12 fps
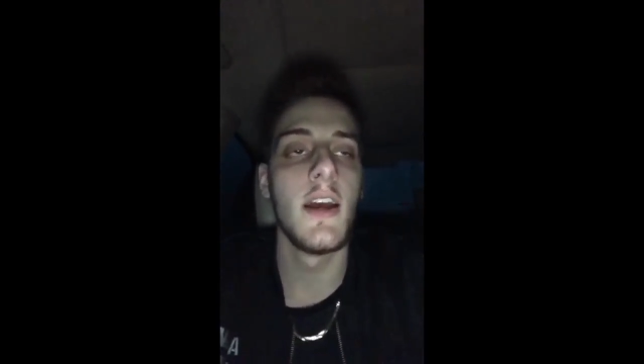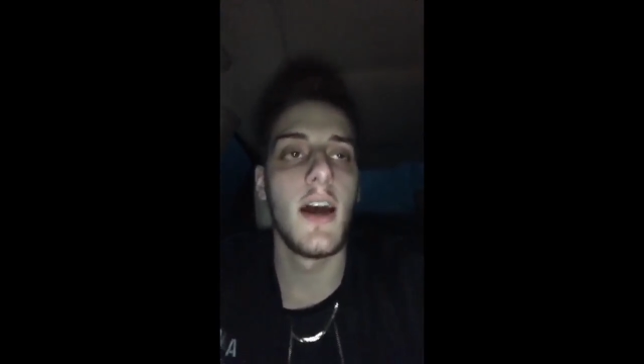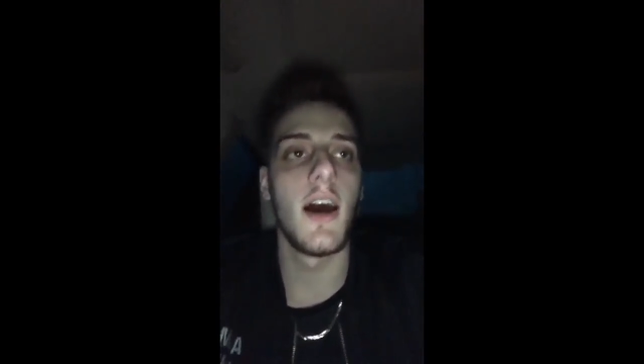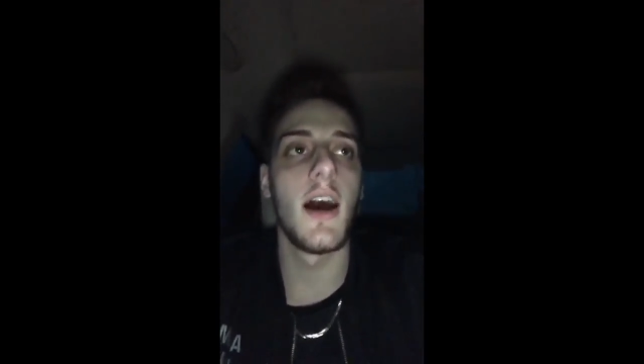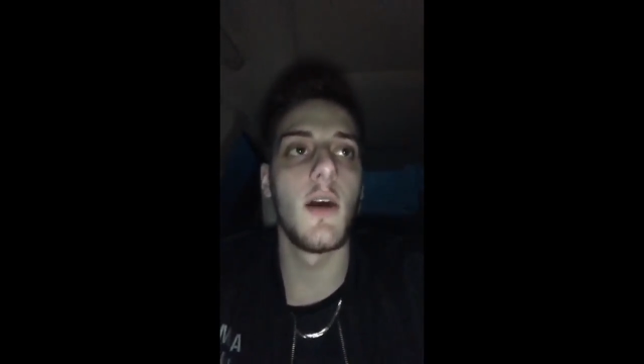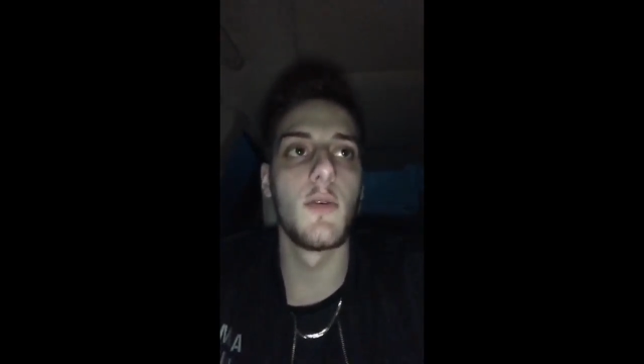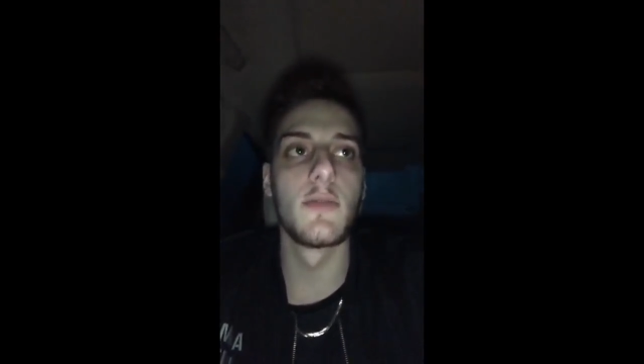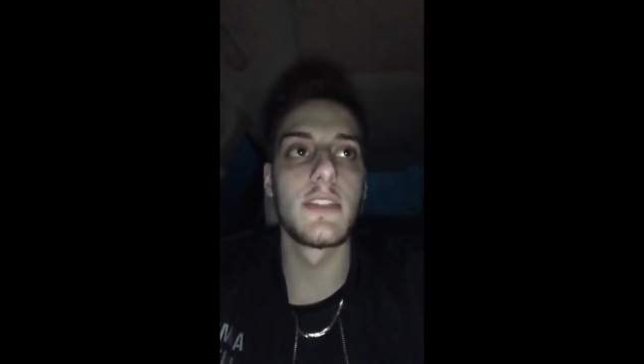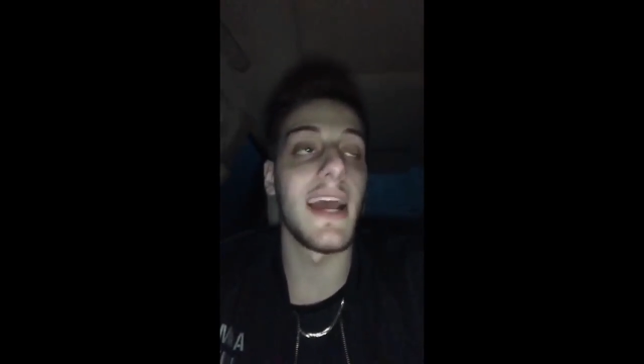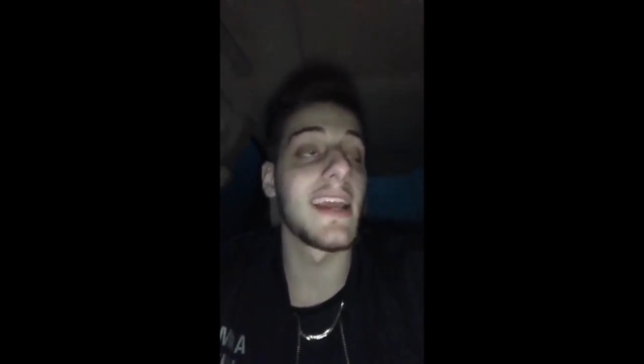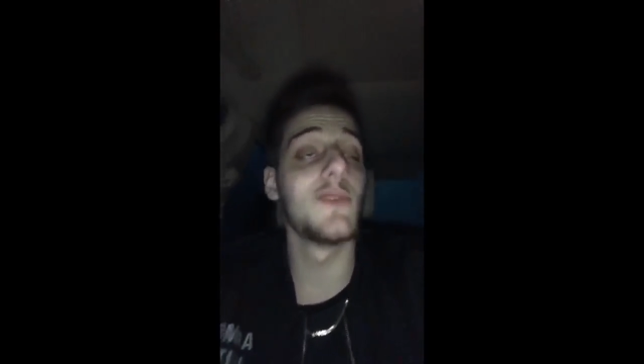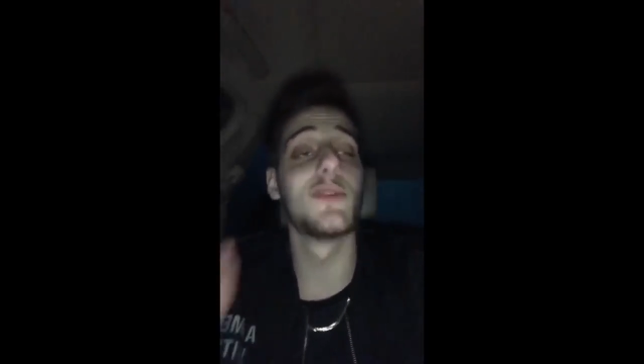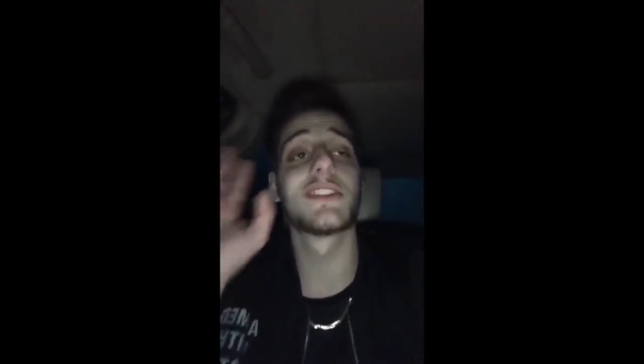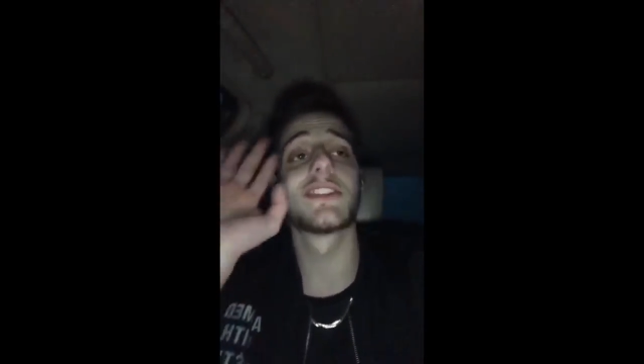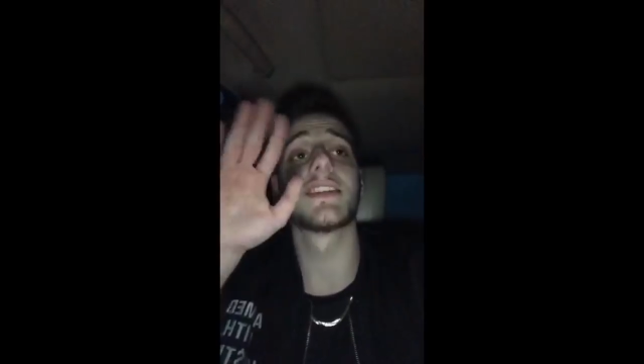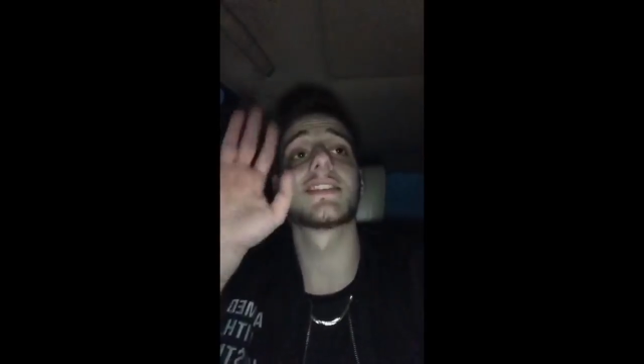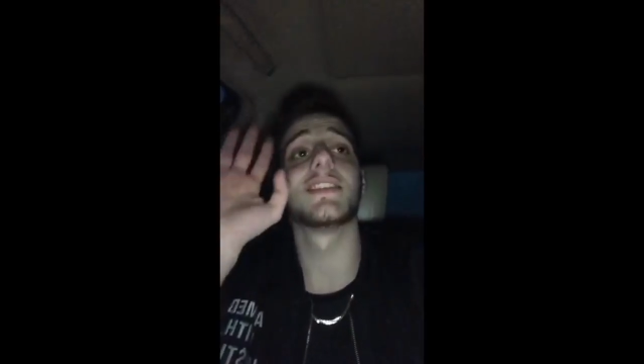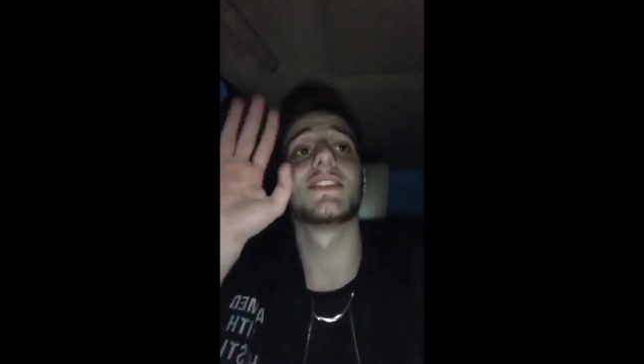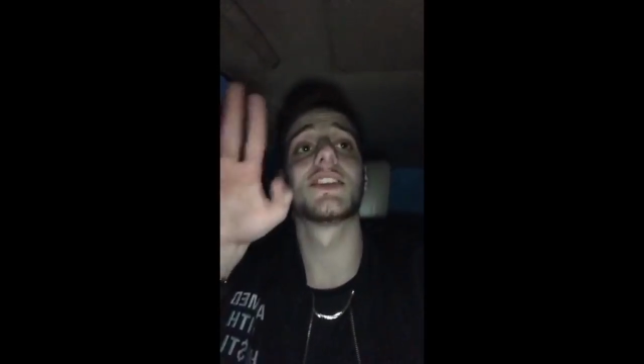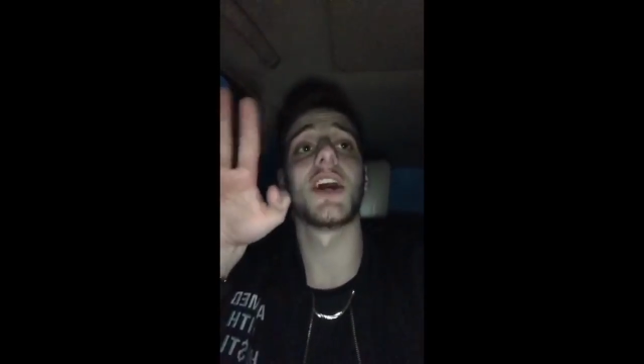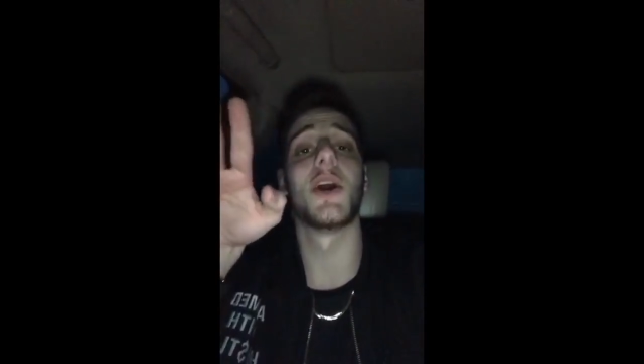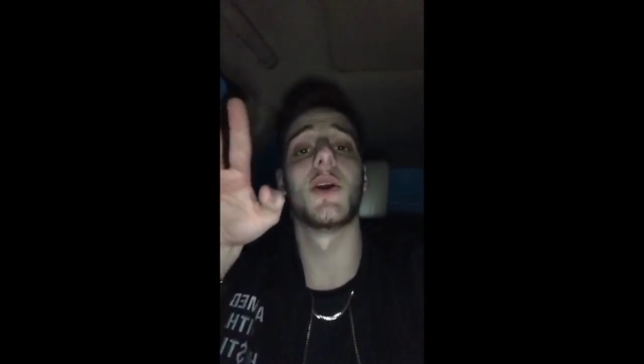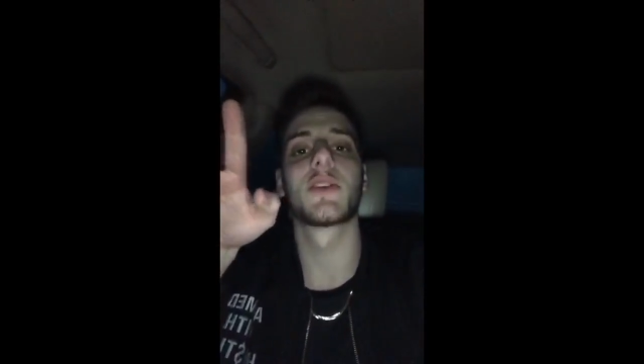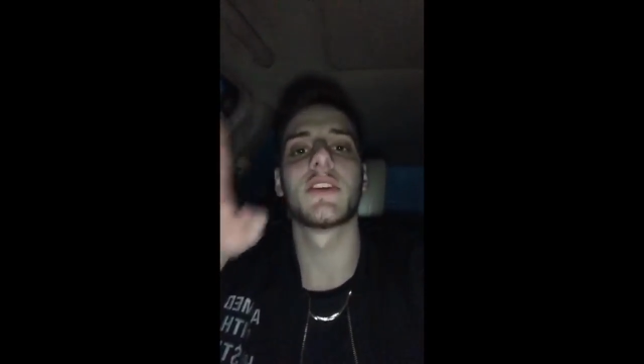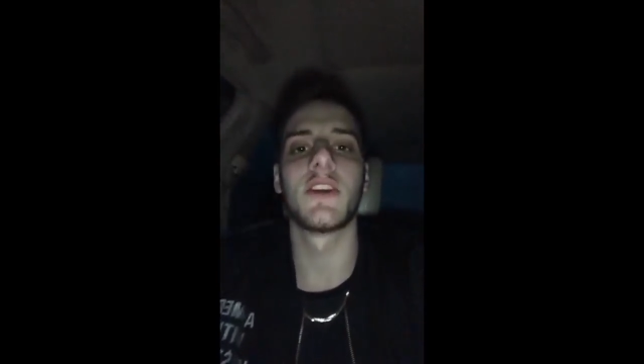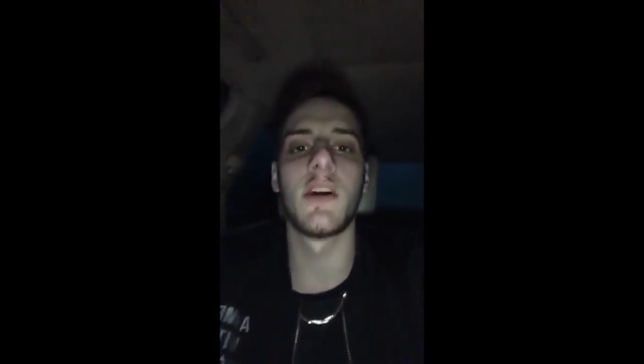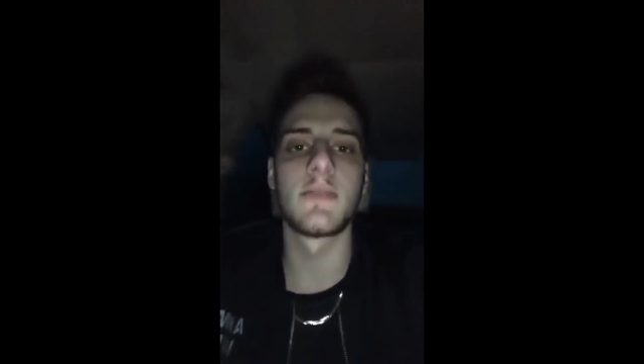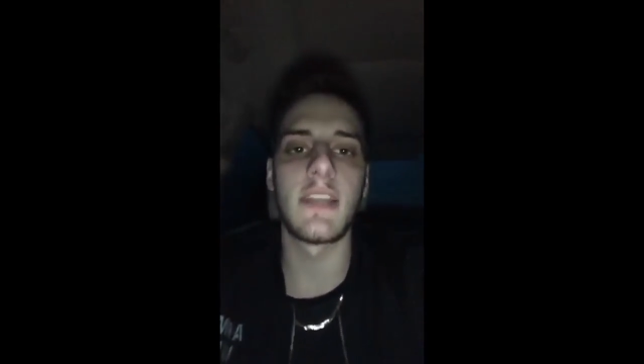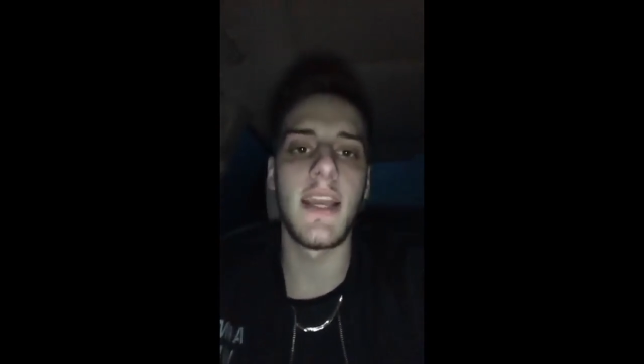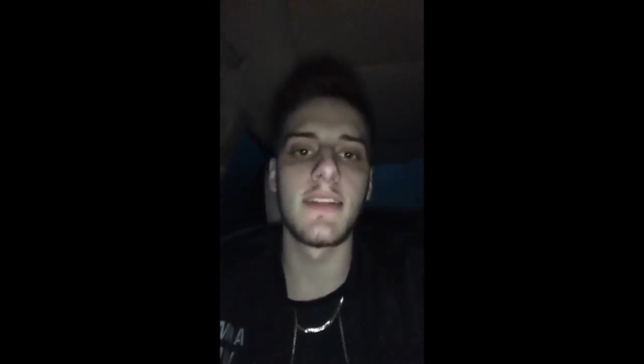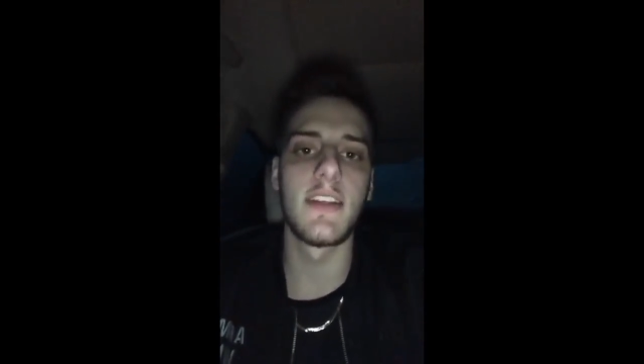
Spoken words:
We was like, it was just a joke. You know what I'm saying?